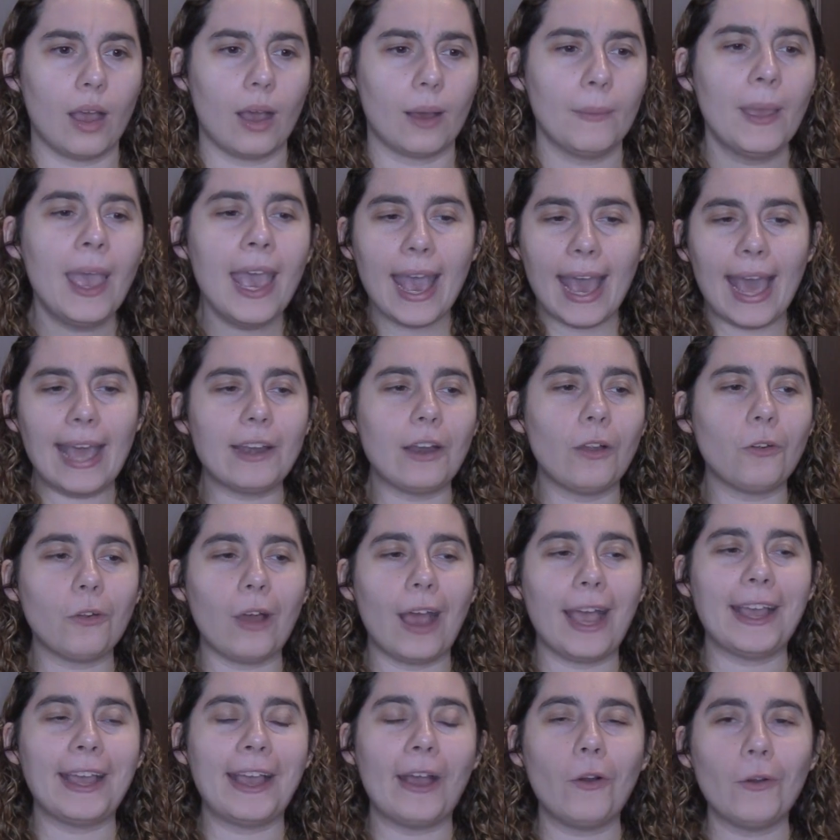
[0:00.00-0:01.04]

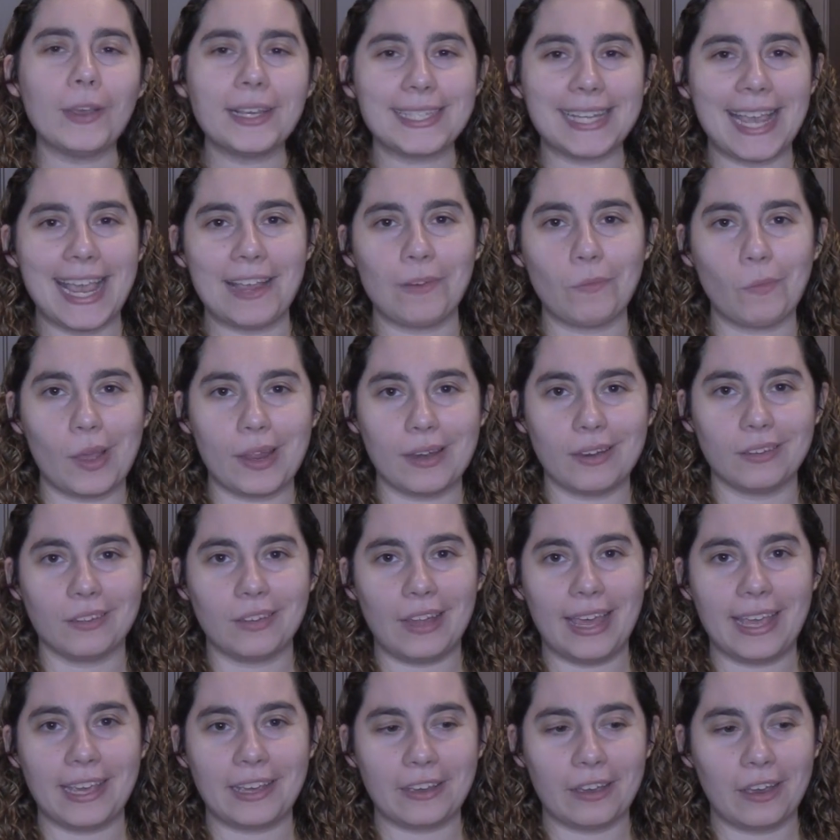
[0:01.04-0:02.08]
I always hate when,
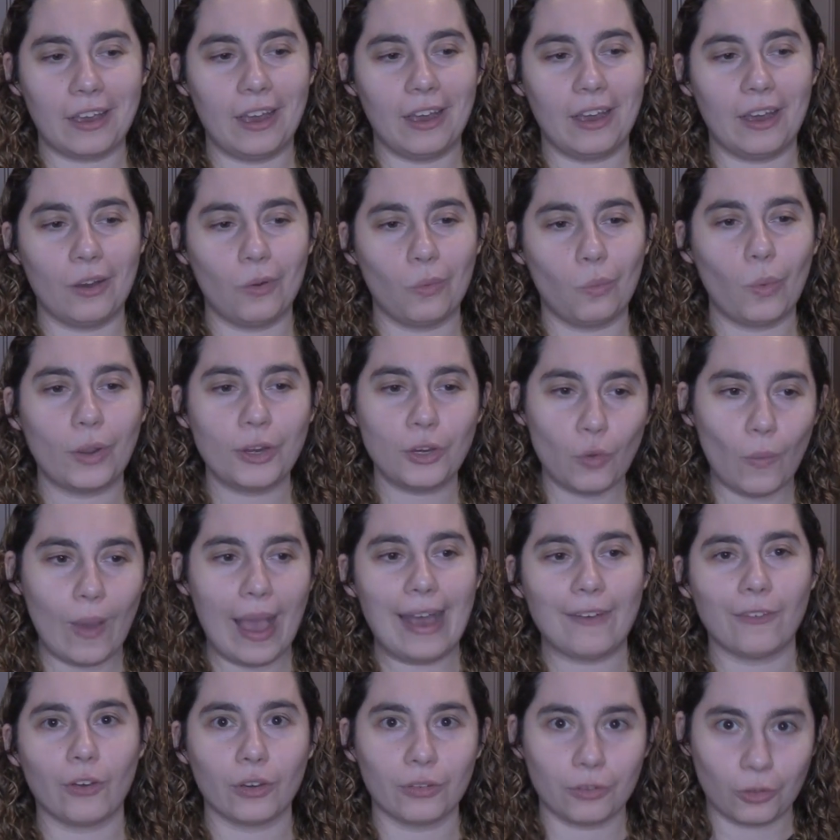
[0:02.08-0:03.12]
like, when you
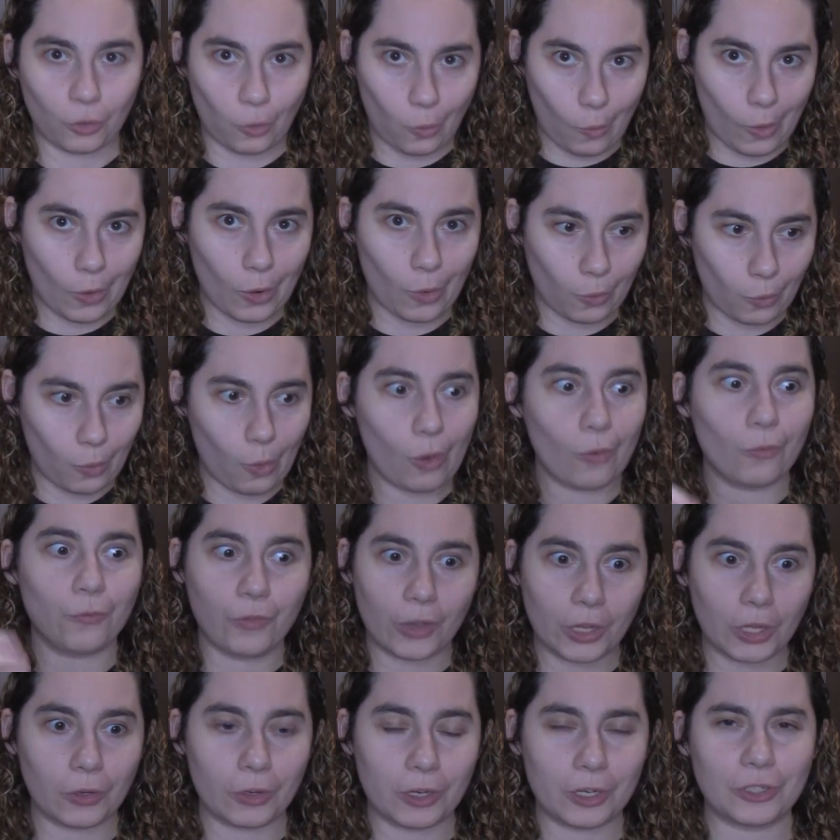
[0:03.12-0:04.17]
have a quote
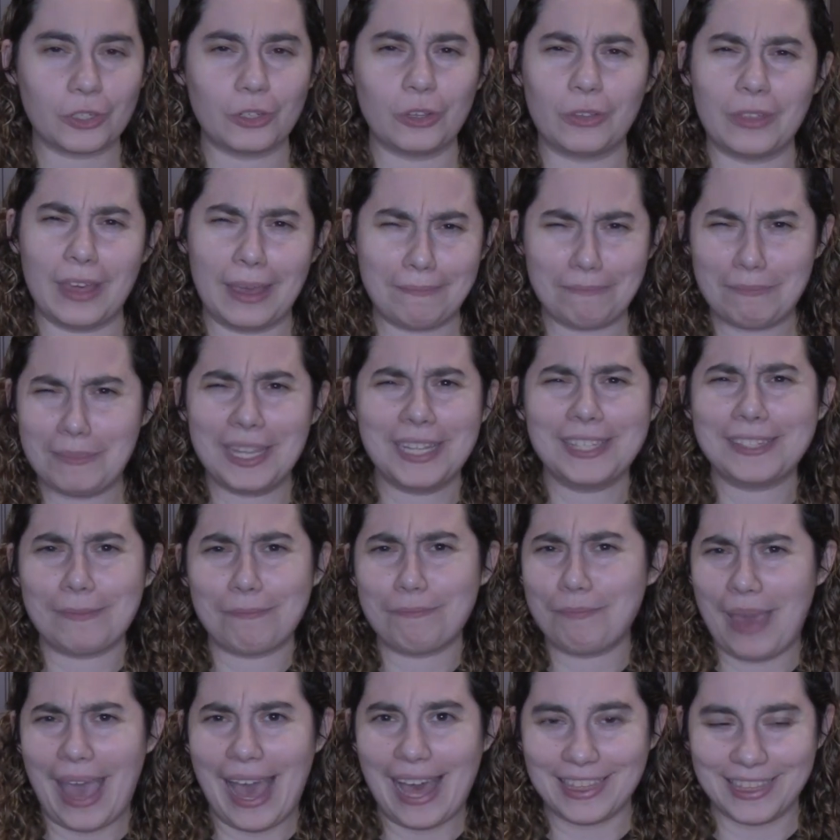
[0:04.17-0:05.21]
unquote filler issue, that means a
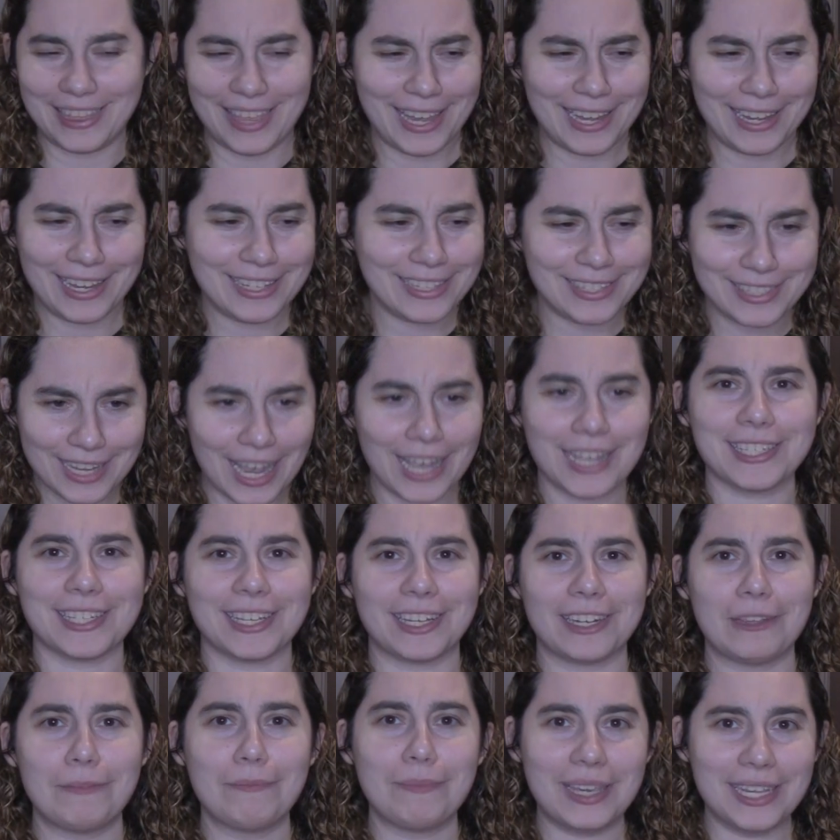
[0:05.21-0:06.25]
bad thing. It
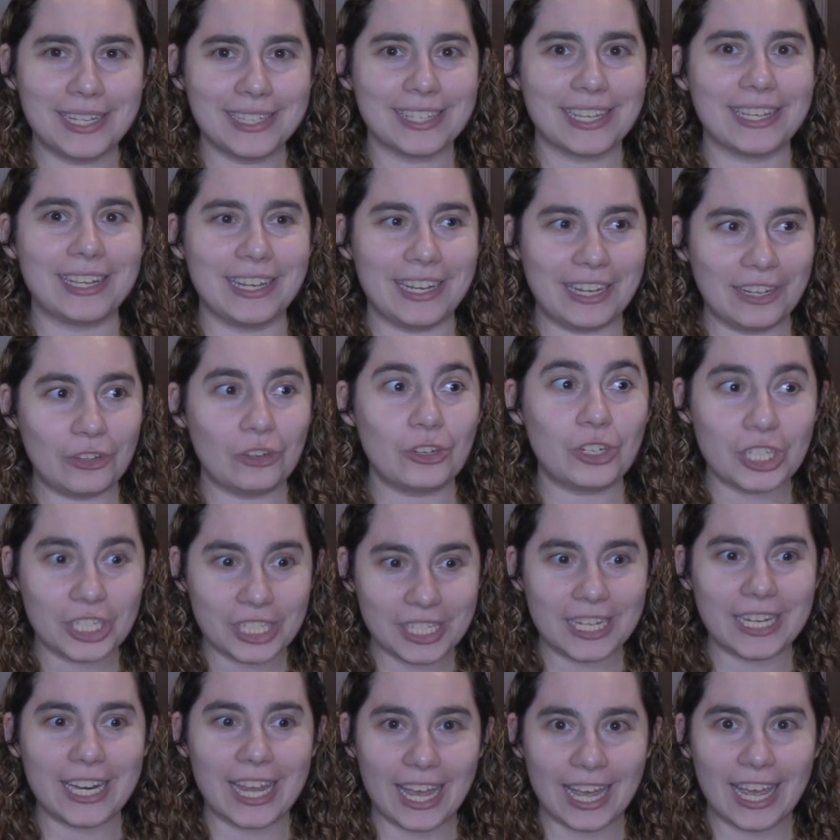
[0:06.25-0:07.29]
doesn't. It means that you
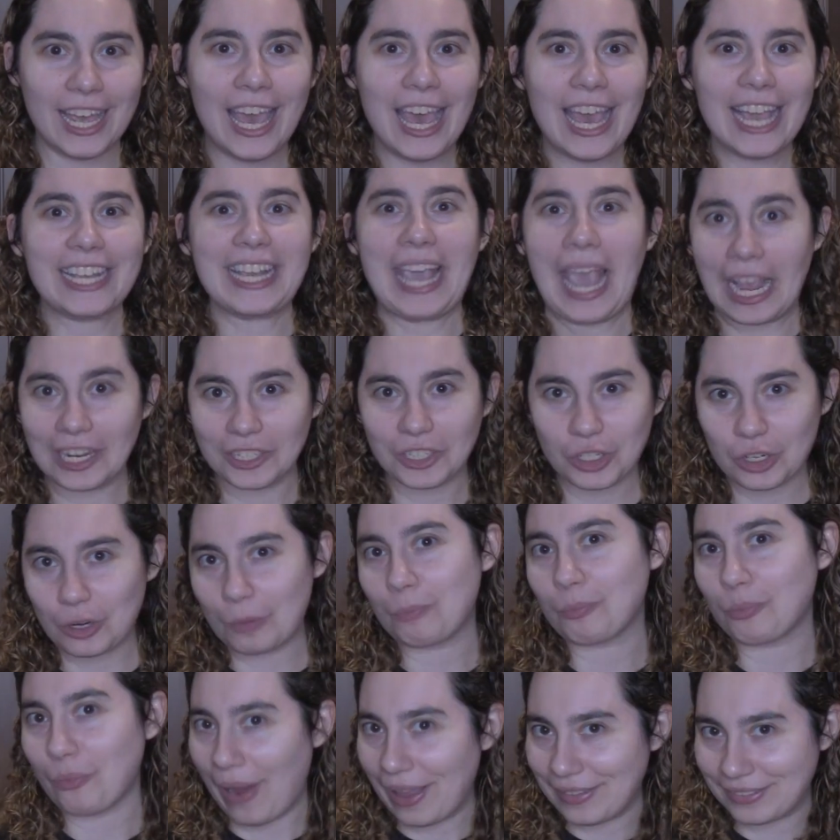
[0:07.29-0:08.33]
just need to catch
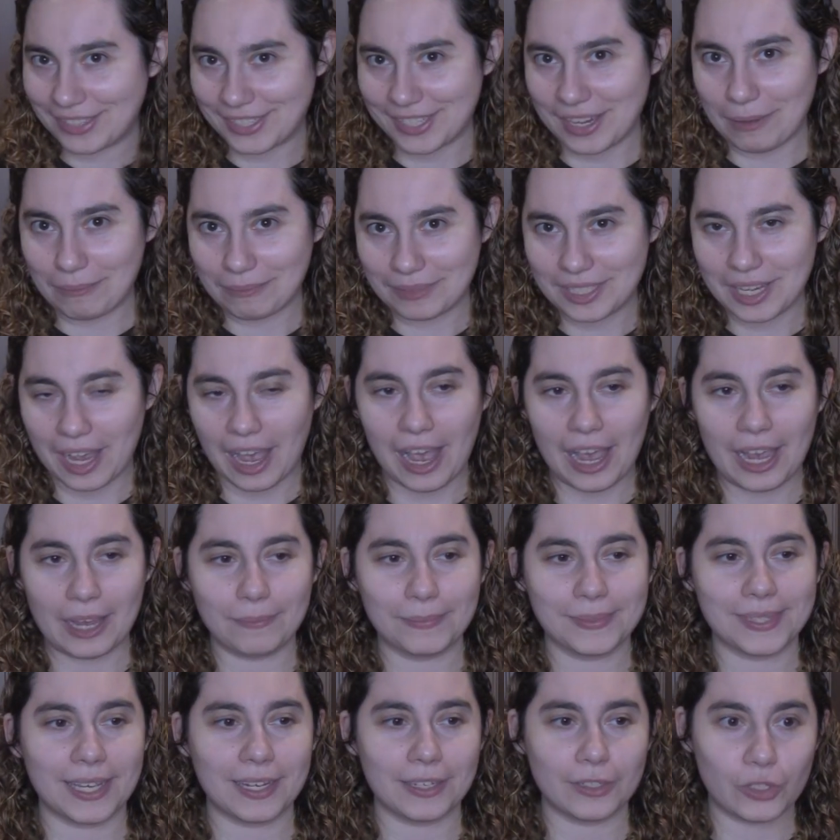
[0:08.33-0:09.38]
your breath
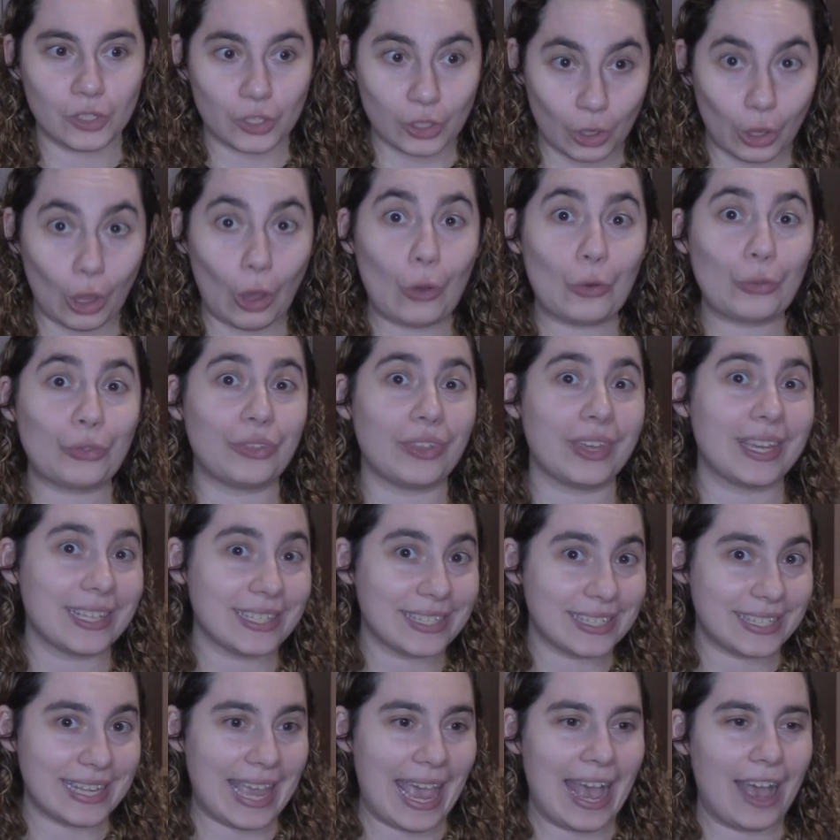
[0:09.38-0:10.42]
sometimes and slow
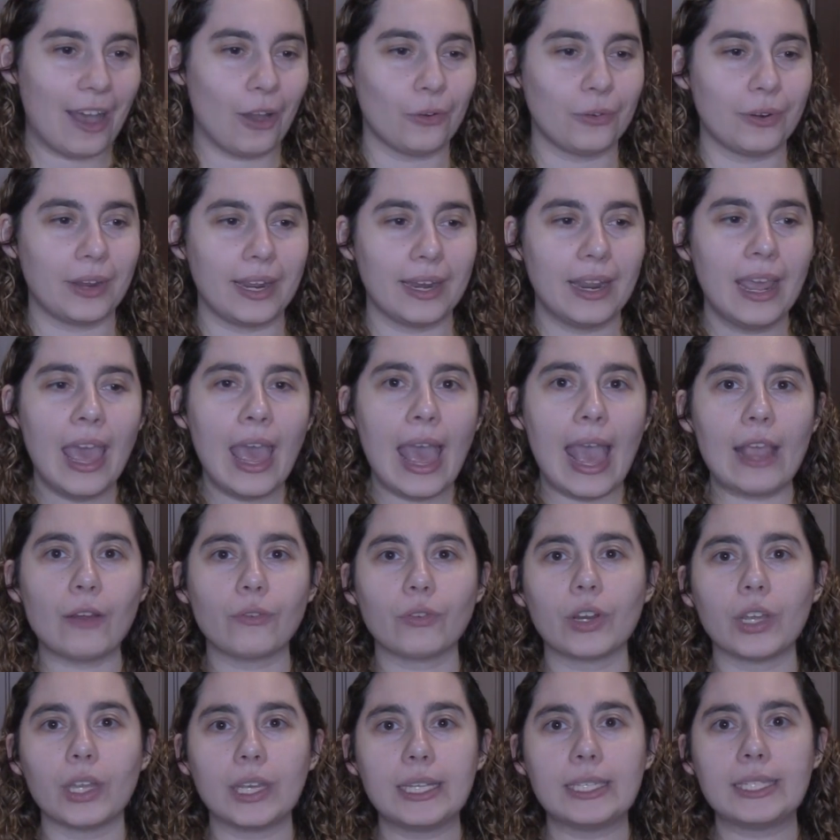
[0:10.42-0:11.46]
things down and
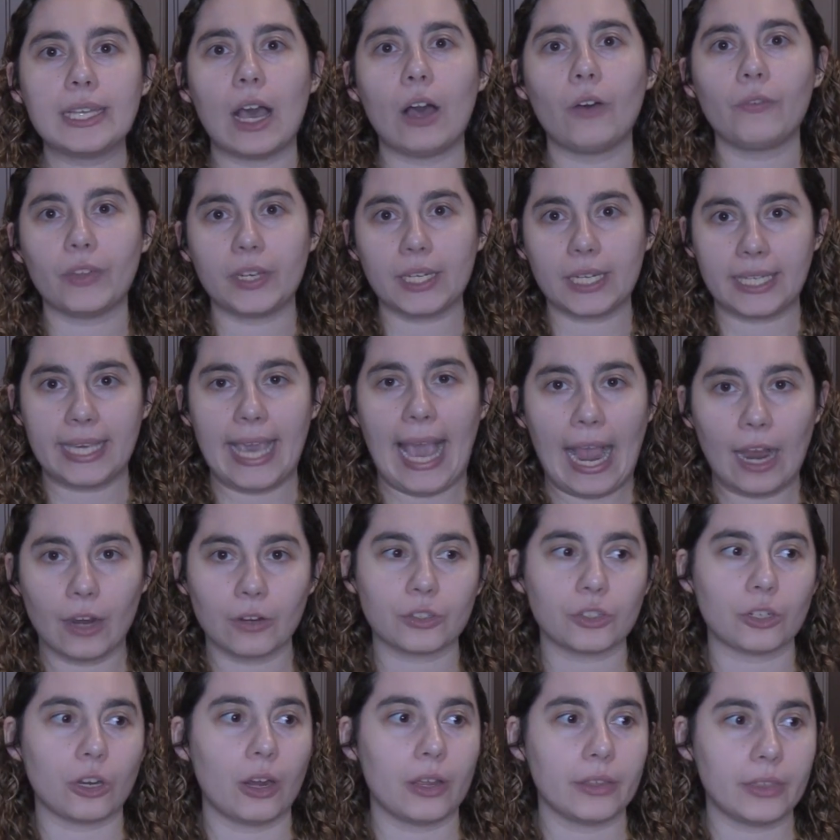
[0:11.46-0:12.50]
really delve into
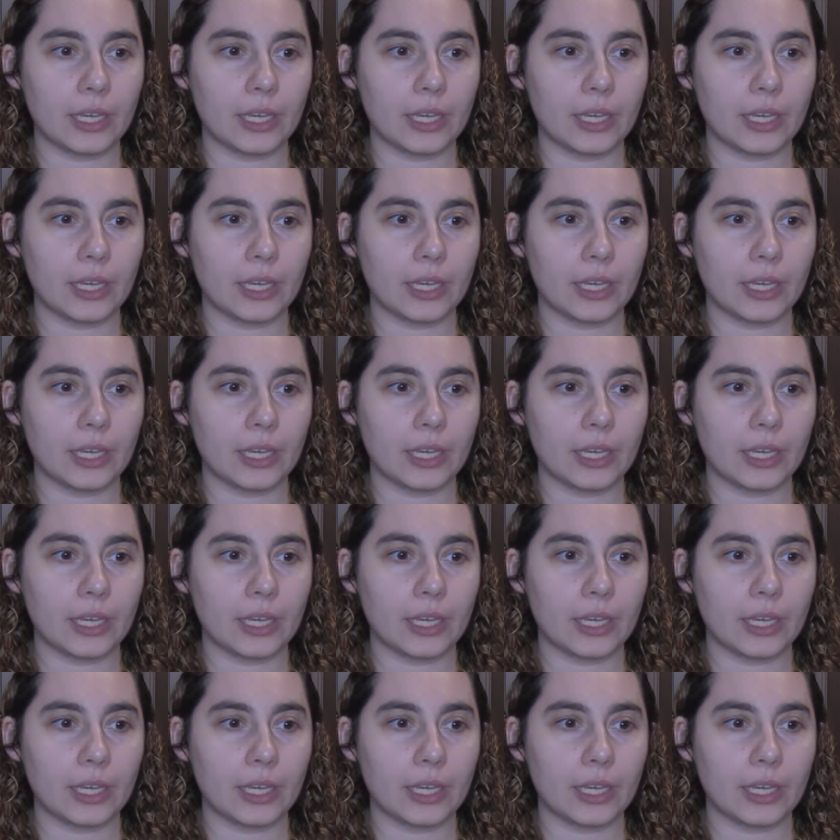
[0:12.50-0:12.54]
character.